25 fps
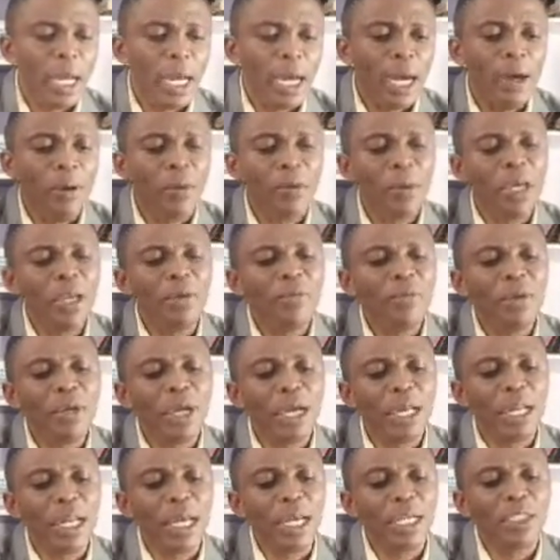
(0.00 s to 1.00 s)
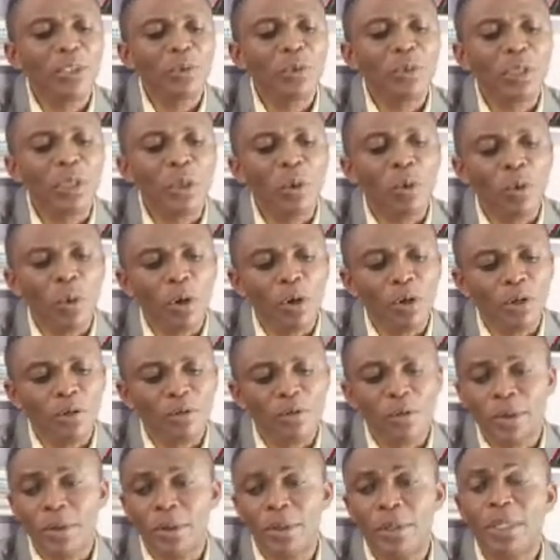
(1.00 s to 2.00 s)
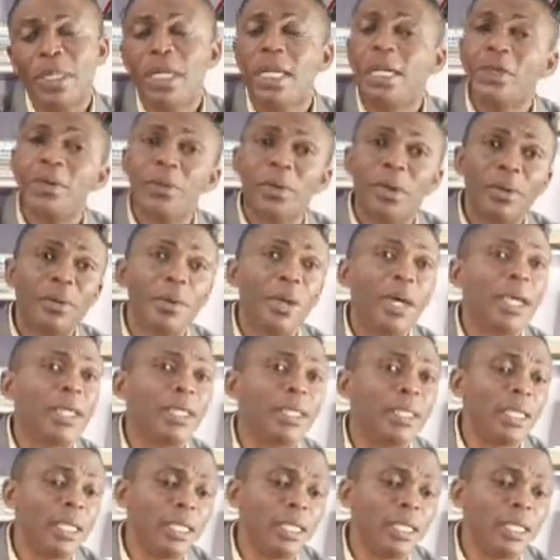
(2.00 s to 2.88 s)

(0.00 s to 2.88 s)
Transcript: And if he aligns with the word of God, then you are right,